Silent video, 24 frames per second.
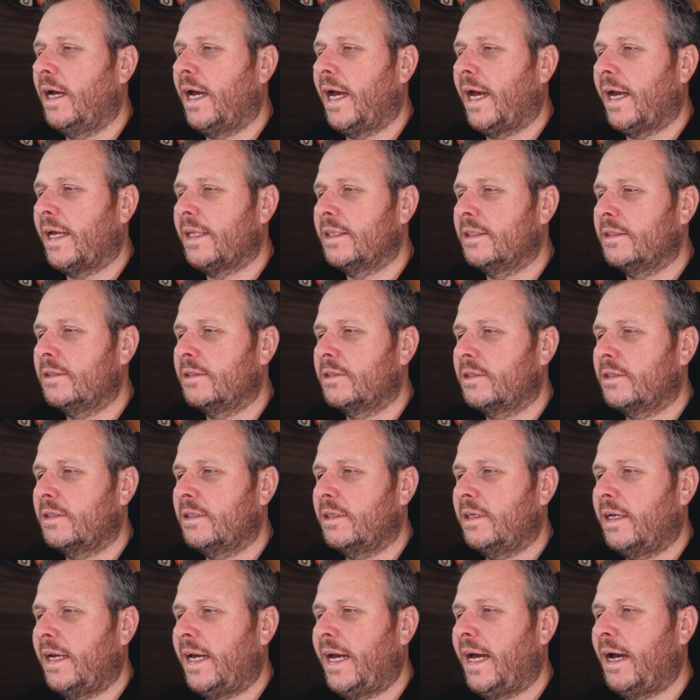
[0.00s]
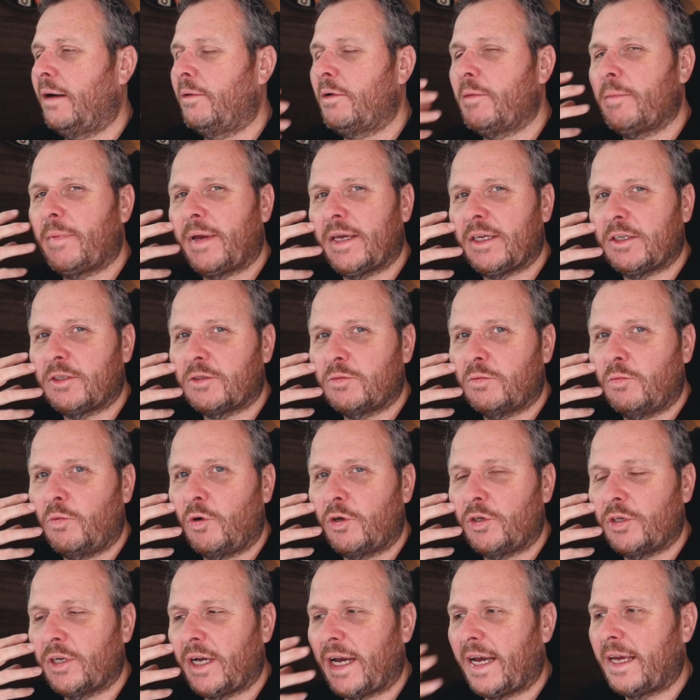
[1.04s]
and how it makes
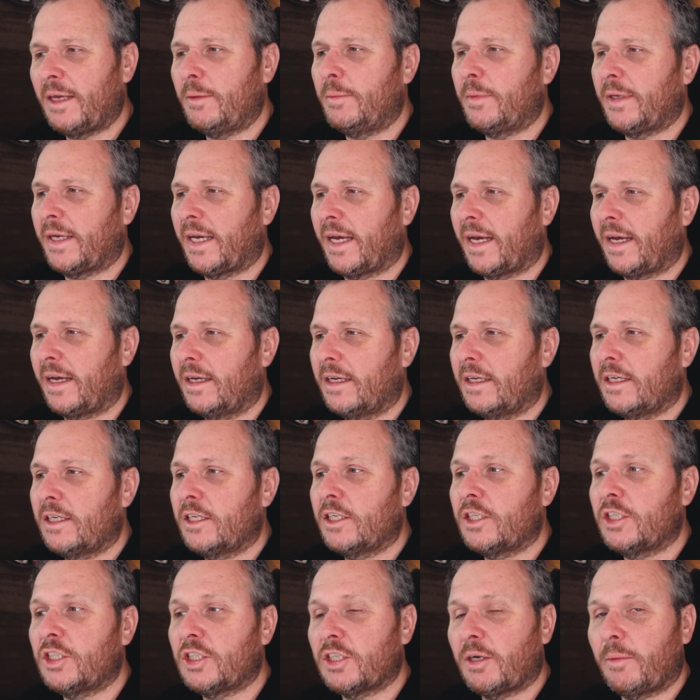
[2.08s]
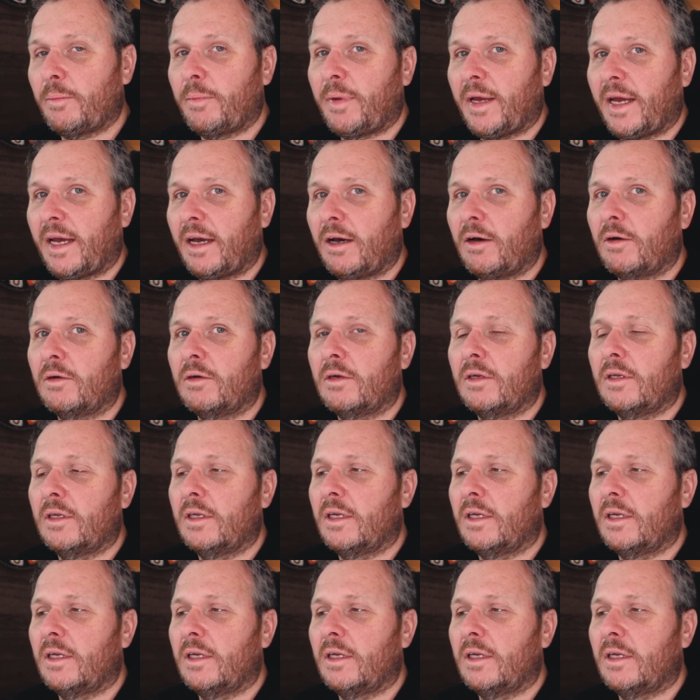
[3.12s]
what you're aiming at jump out.